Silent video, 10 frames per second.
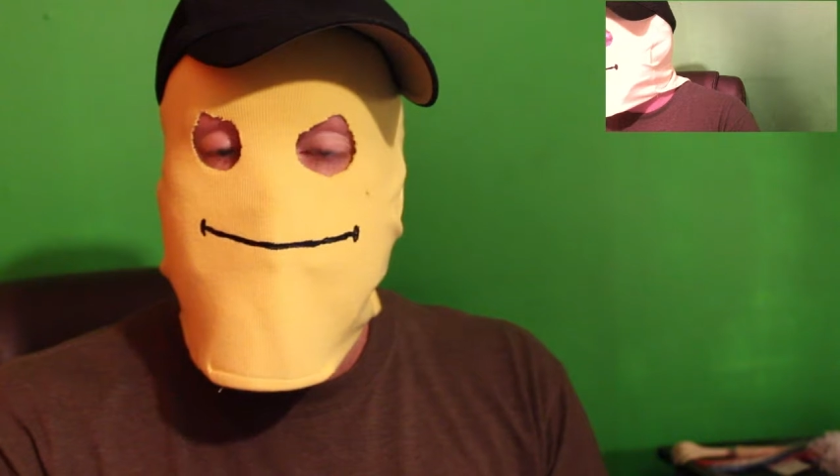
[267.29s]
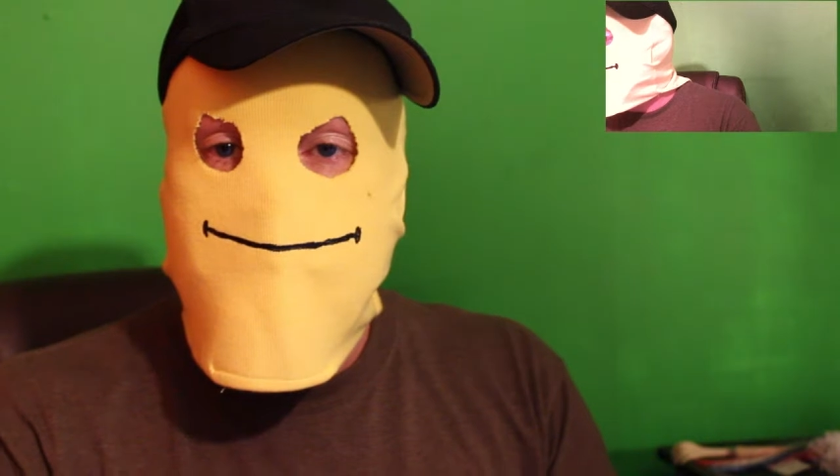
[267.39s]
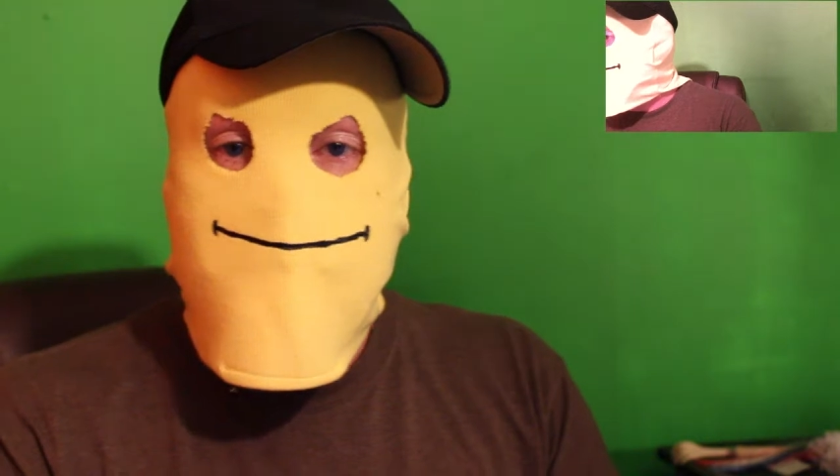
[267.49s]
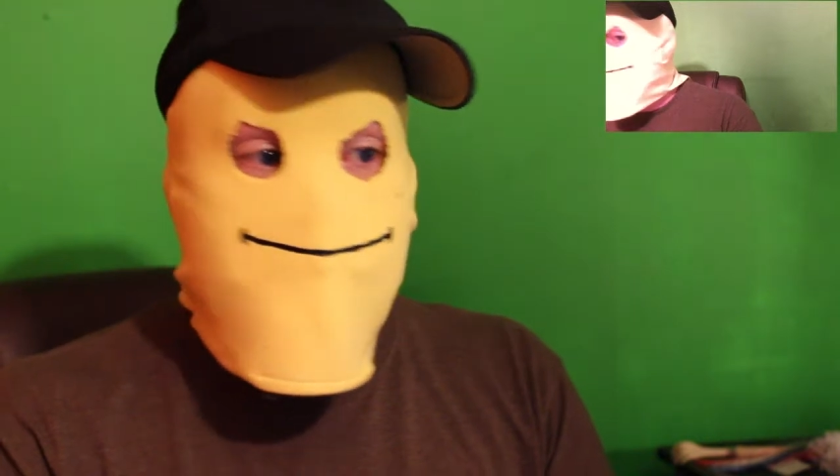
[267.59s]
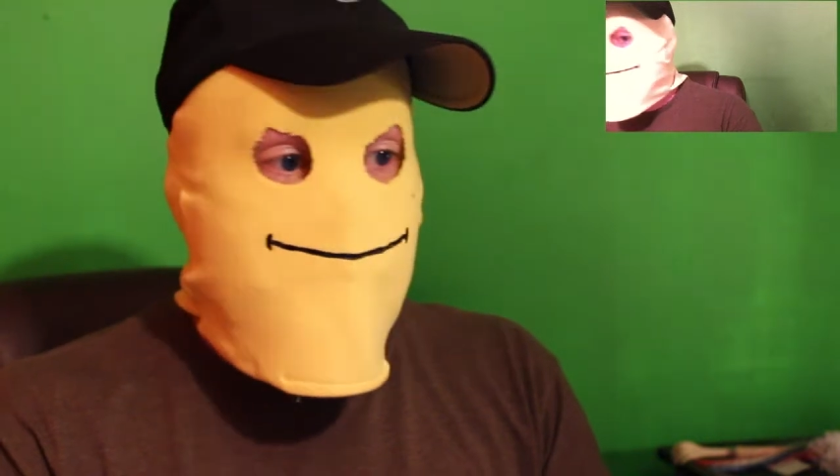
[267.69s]

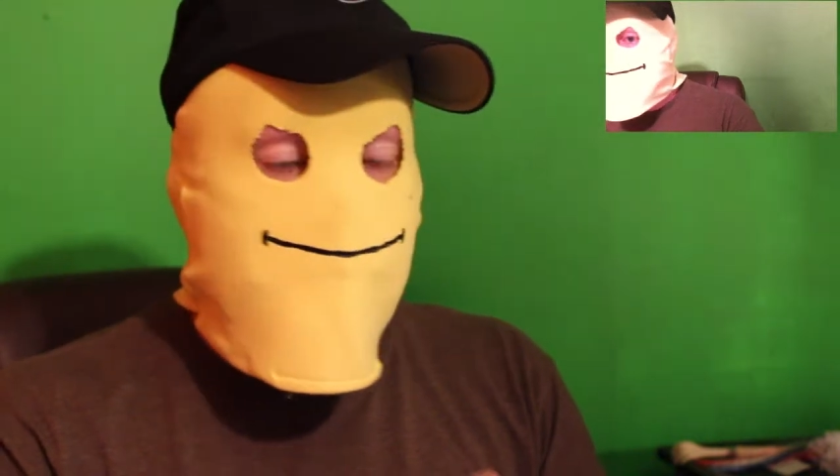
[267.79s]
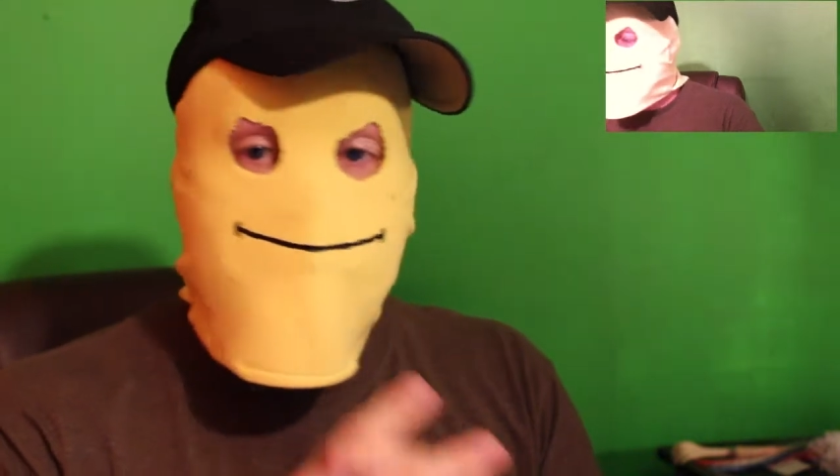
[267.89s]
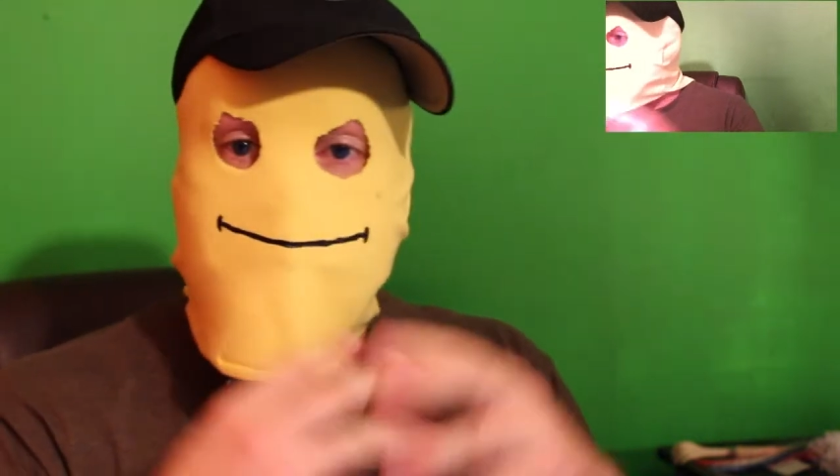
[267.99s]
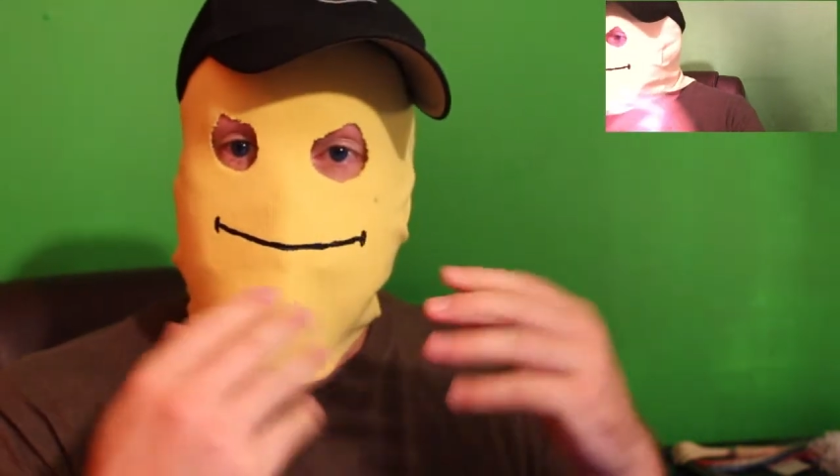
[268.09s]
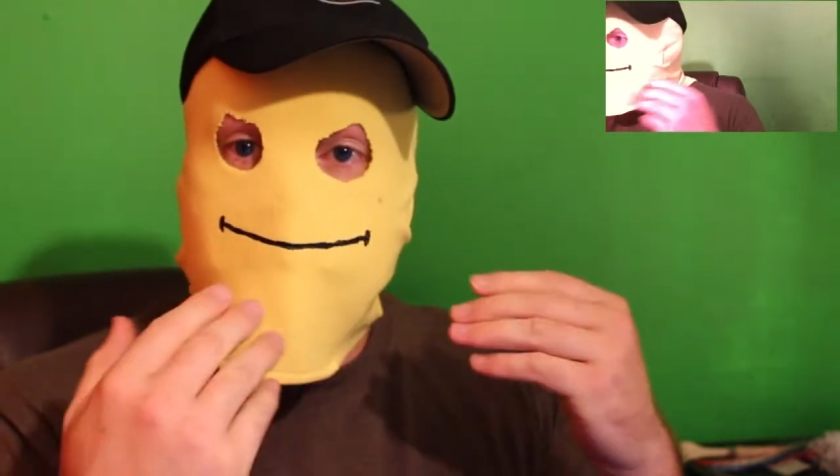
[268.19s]
And
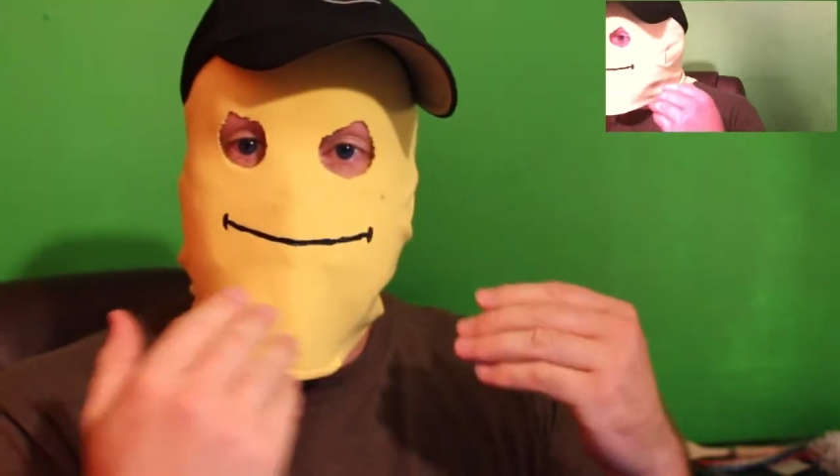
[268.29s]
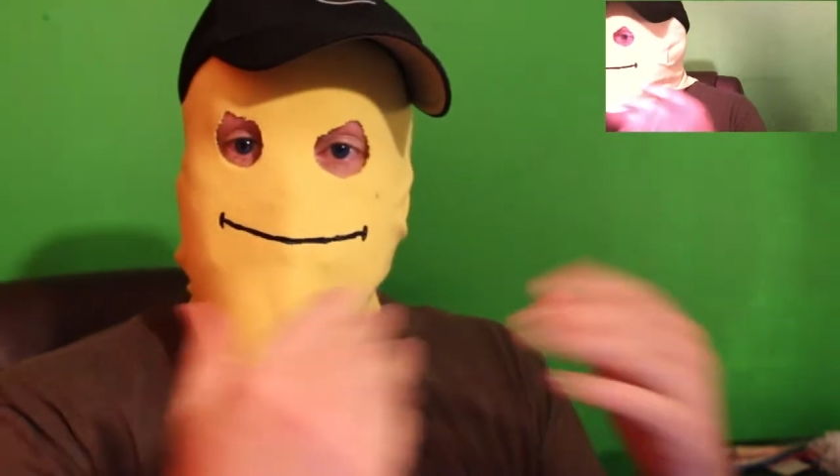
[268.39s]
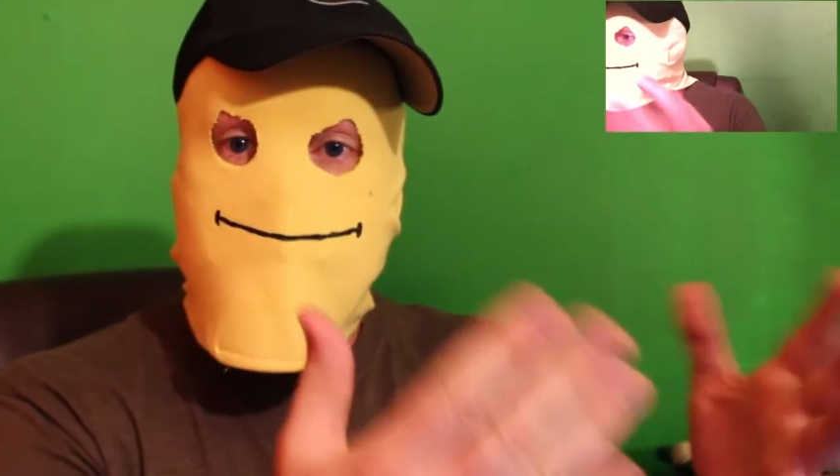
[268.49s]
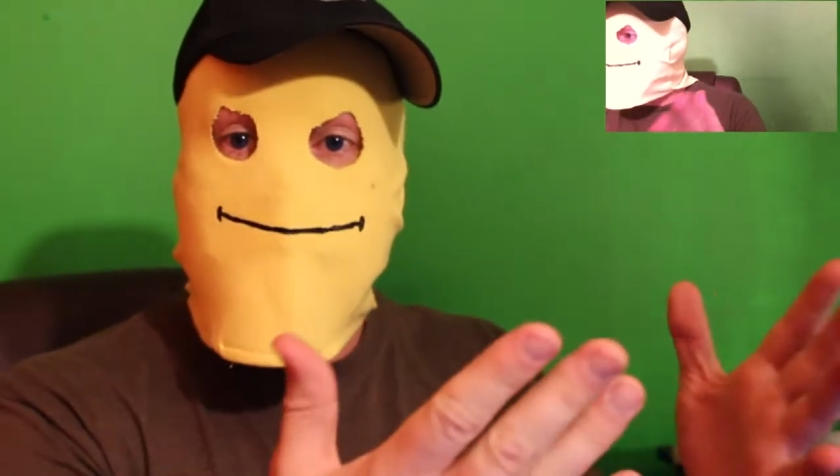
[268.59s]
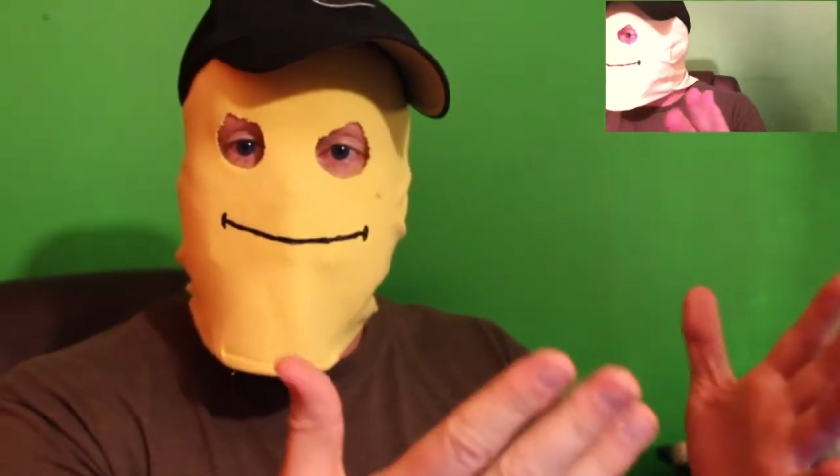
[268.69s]
remember, you're
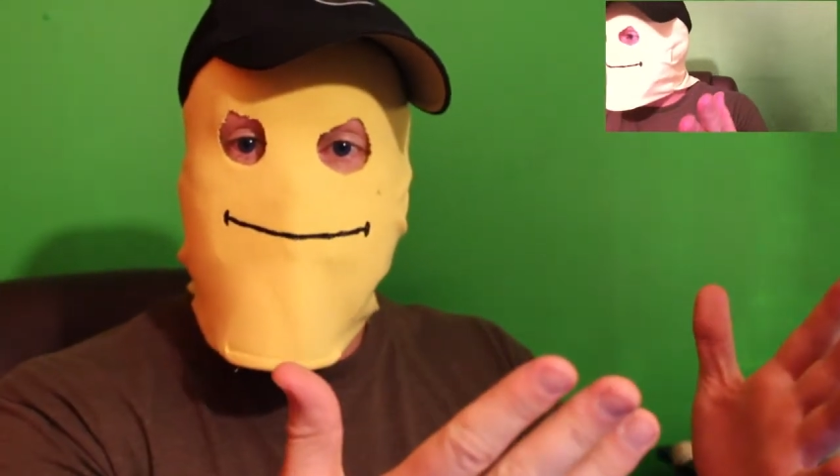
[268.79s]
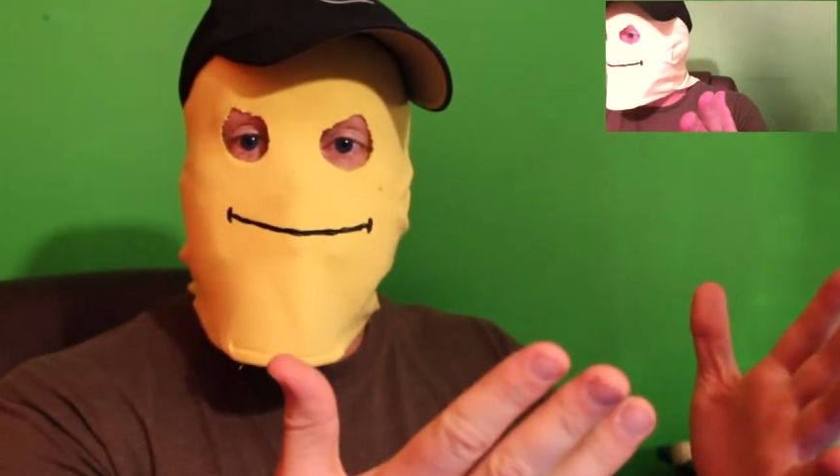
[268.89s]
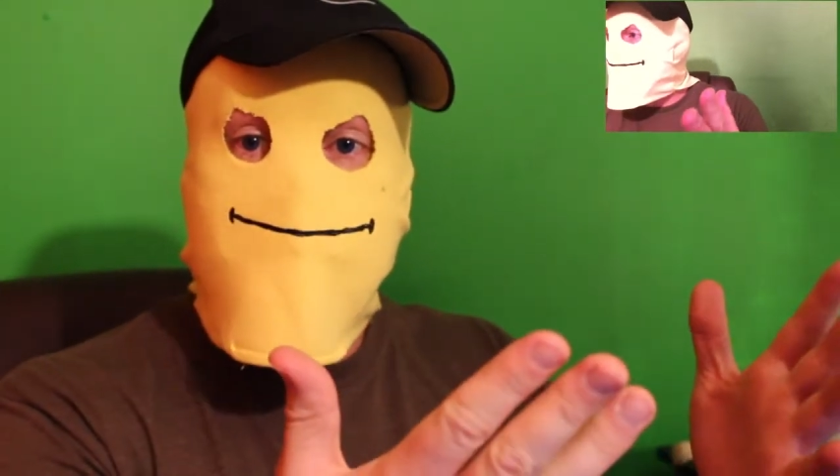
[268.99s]
on camera.